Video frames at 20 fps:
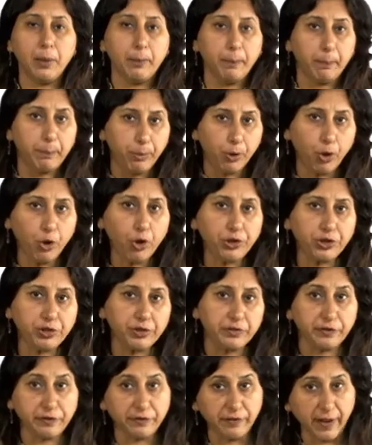Both
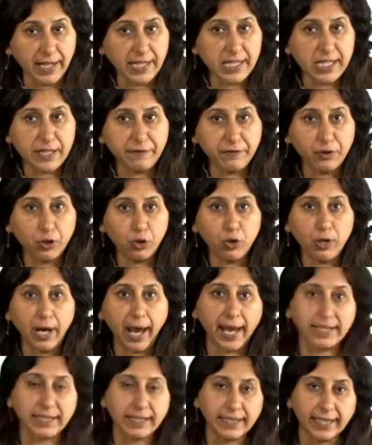funds flow
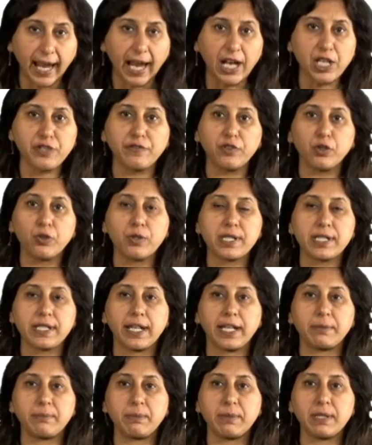and cash flow
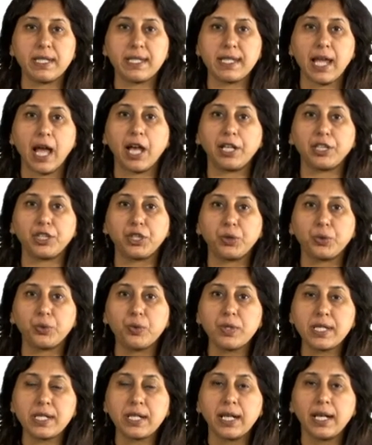statements are
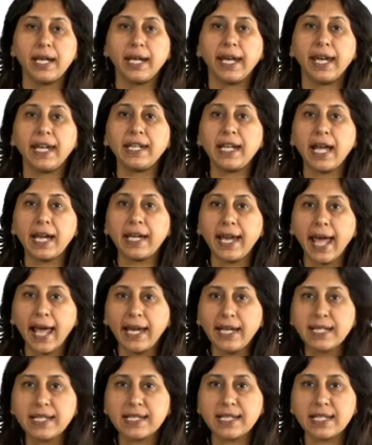used in
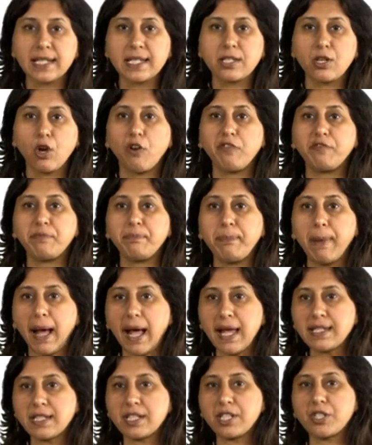analysis of
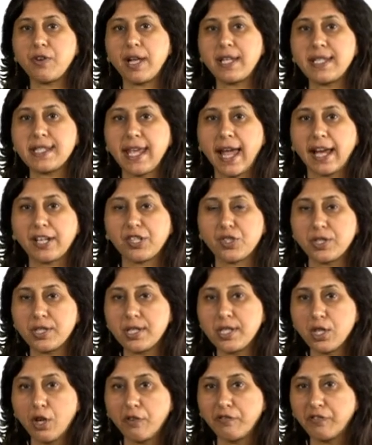past
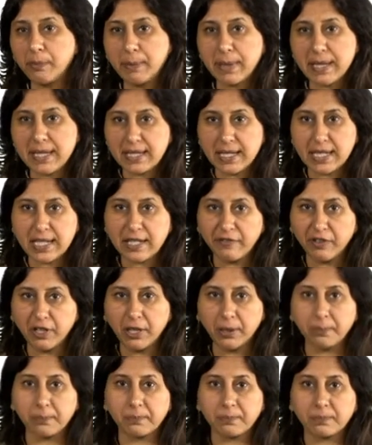transactions of a business
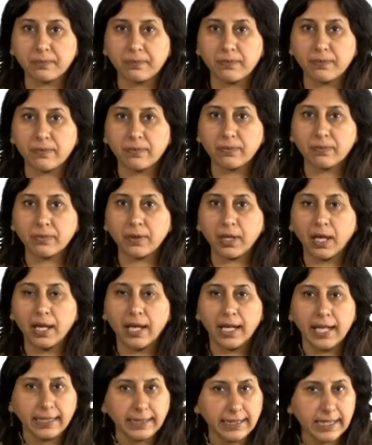firm.
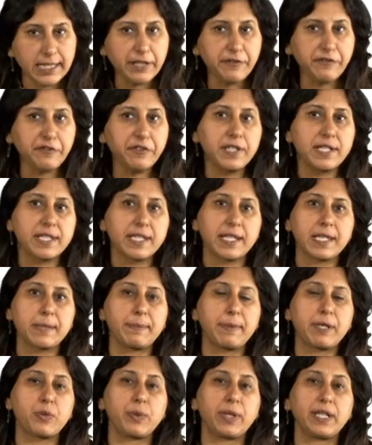The differences
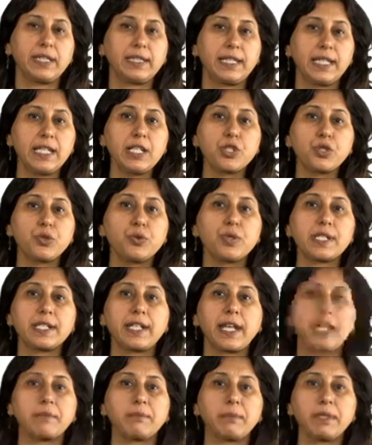between these two
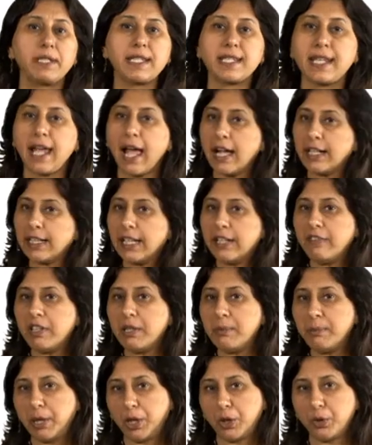statements are
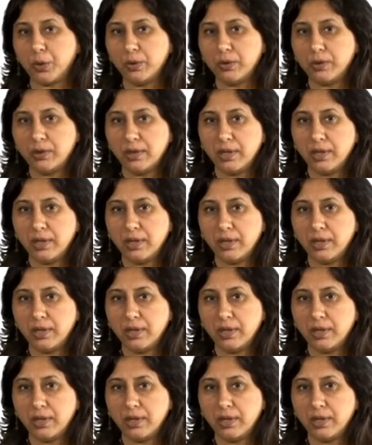given below.